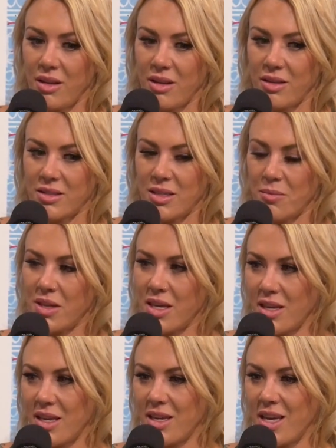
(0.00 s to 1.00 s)
uh,
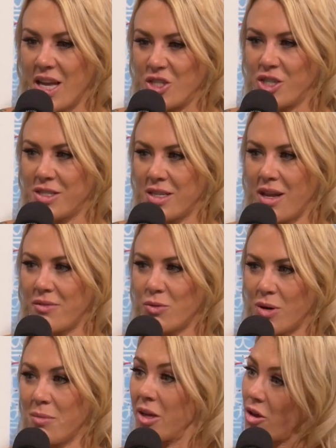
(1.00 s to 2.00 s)
something itches enough
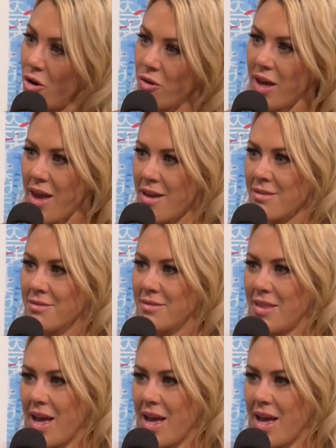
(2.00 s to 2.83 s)
to where I'm like, okay, yeah.